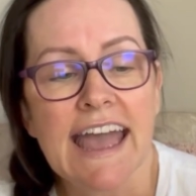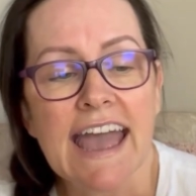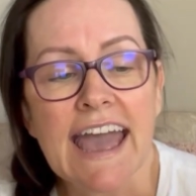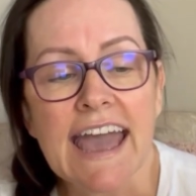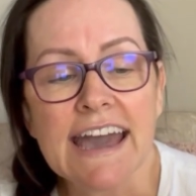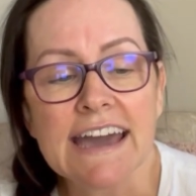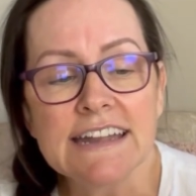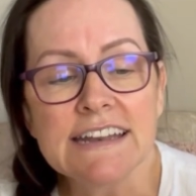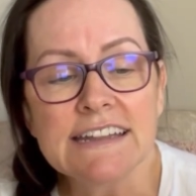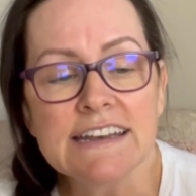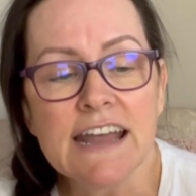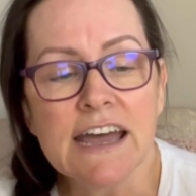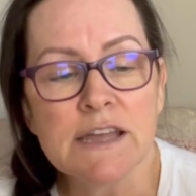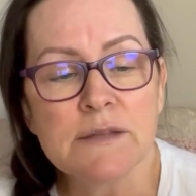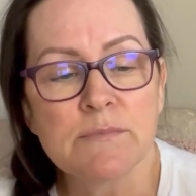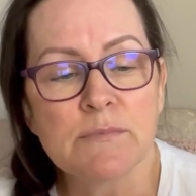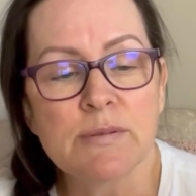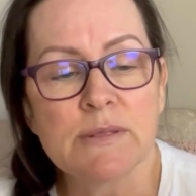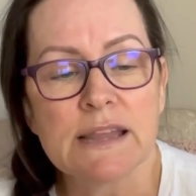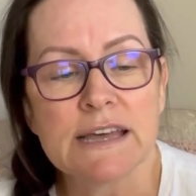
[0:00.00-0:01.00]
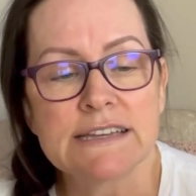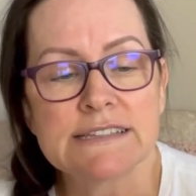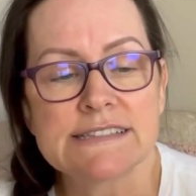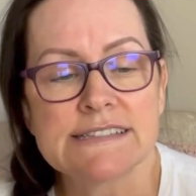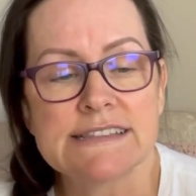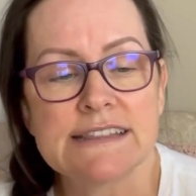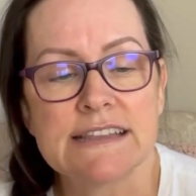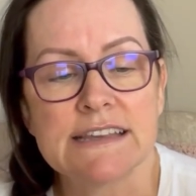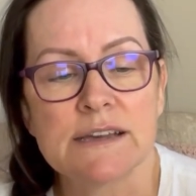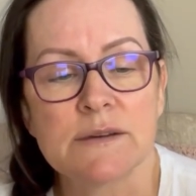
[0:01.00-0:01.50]
Adonai
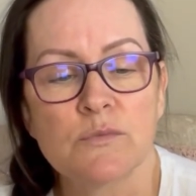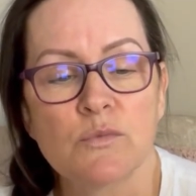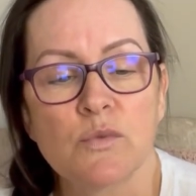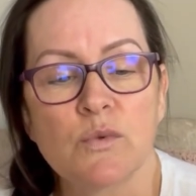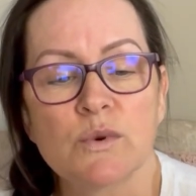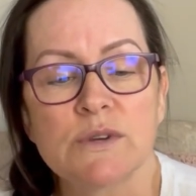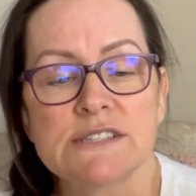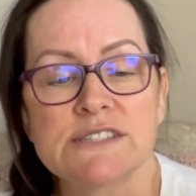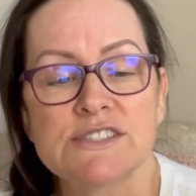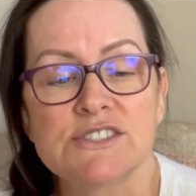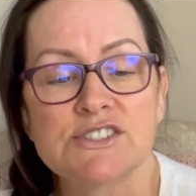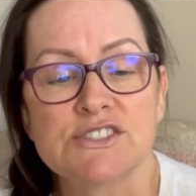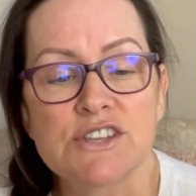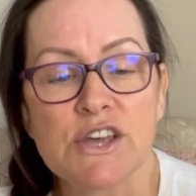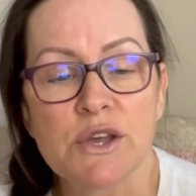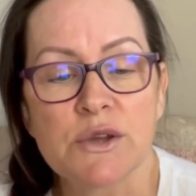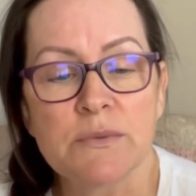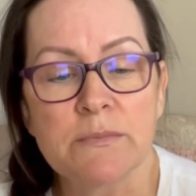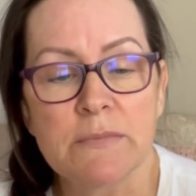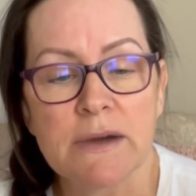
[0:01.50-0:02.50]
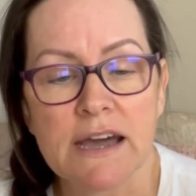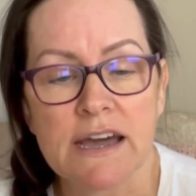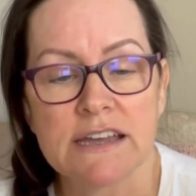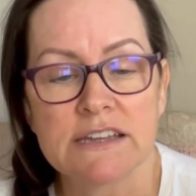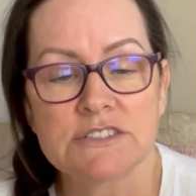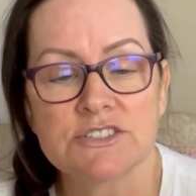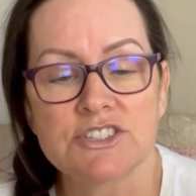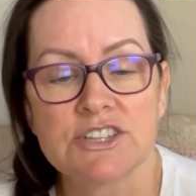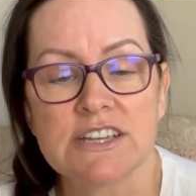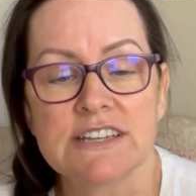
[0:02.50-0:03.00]
blessed them with so
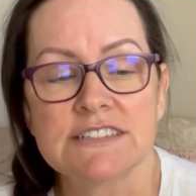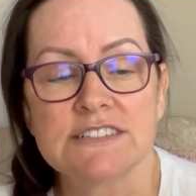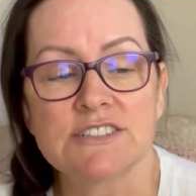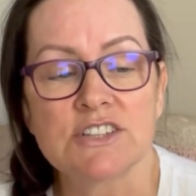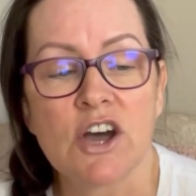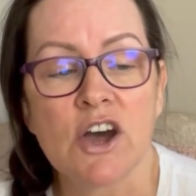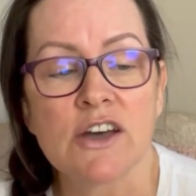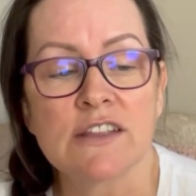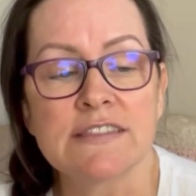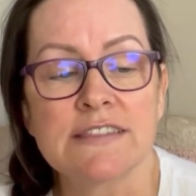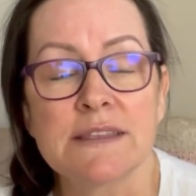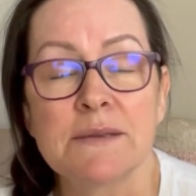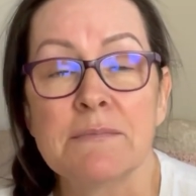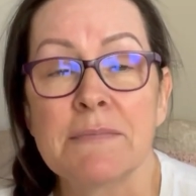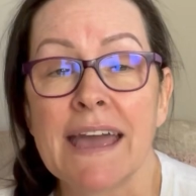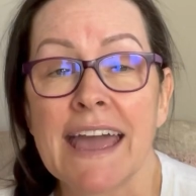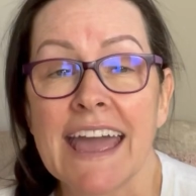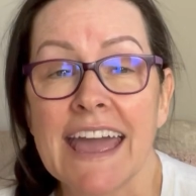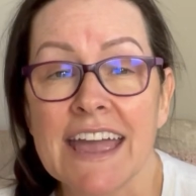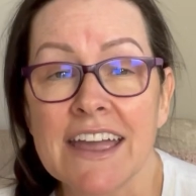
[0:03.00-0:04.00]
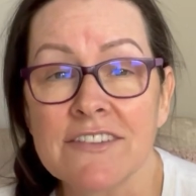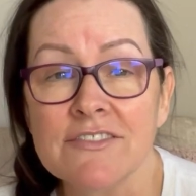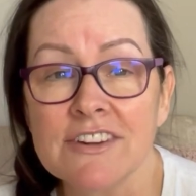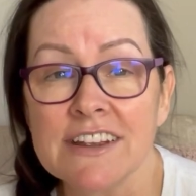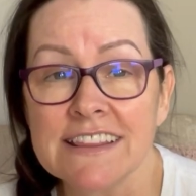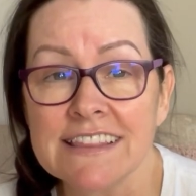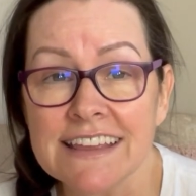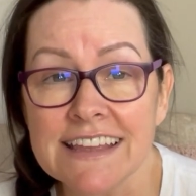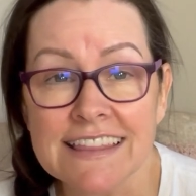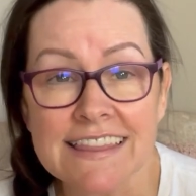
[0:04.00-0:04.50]
much and taught them
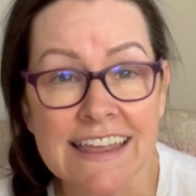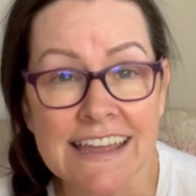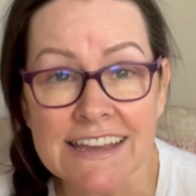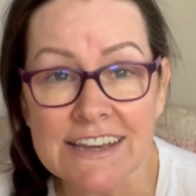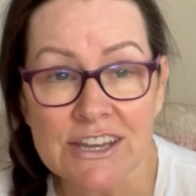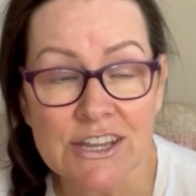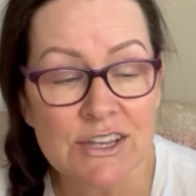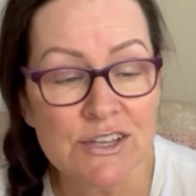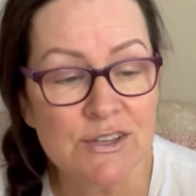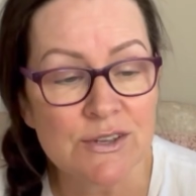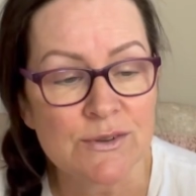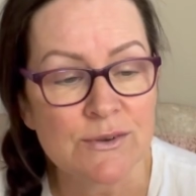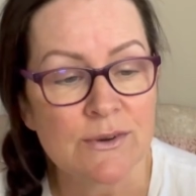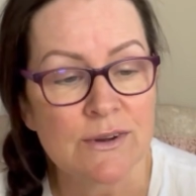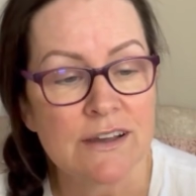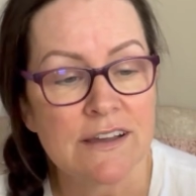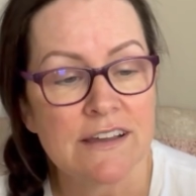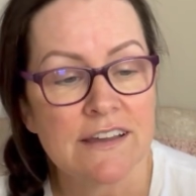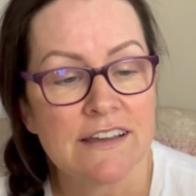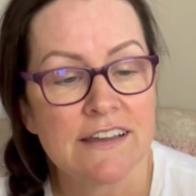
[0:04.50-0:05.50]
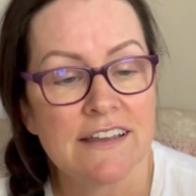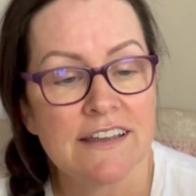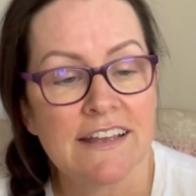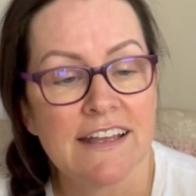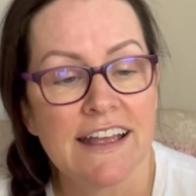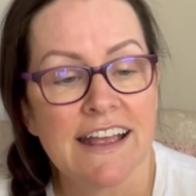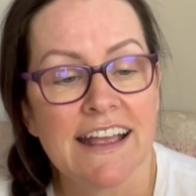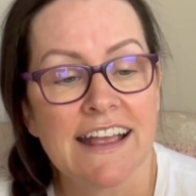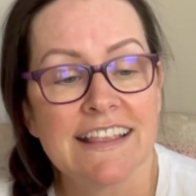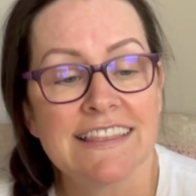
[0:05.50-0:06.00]
everything they knew.
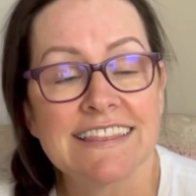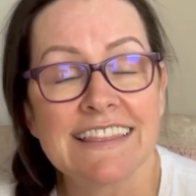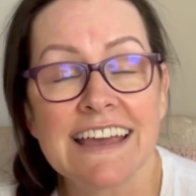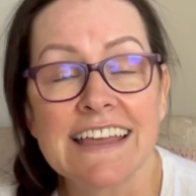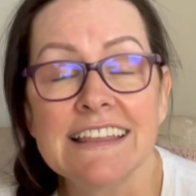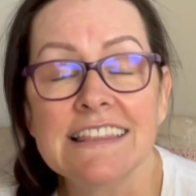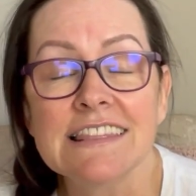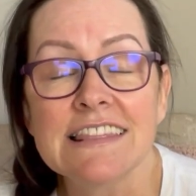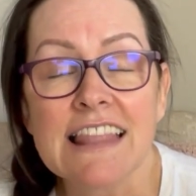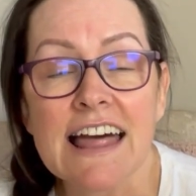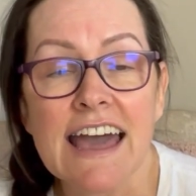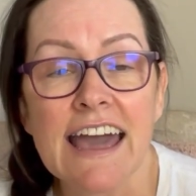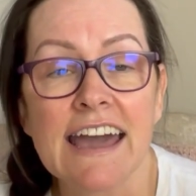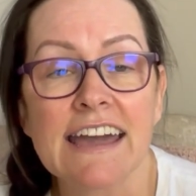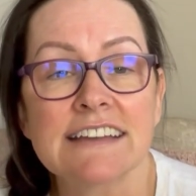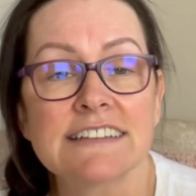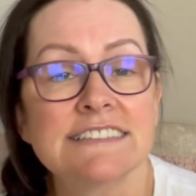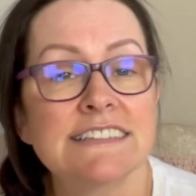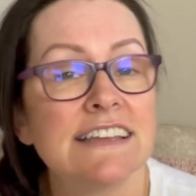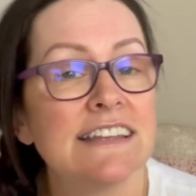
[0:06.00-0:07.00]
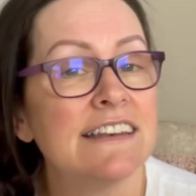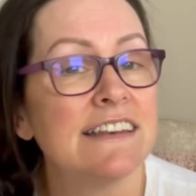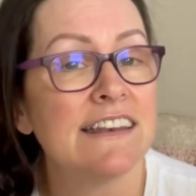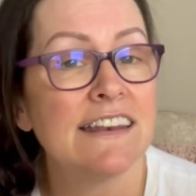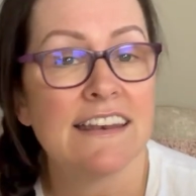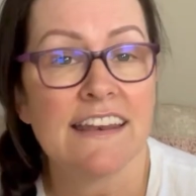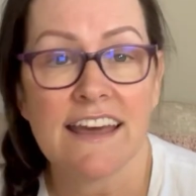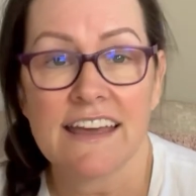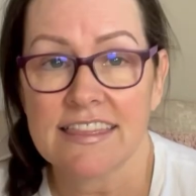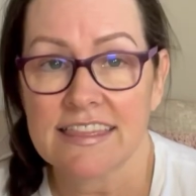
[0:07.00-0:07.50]
They lacked
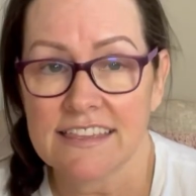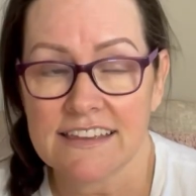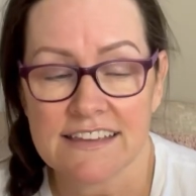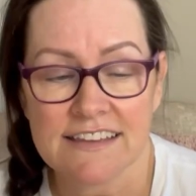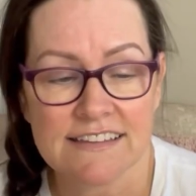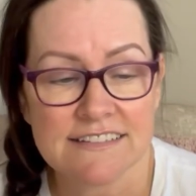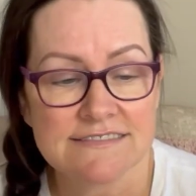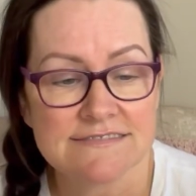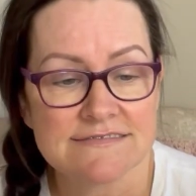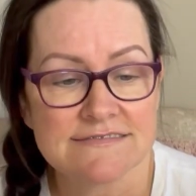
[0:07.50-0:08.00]
nothing.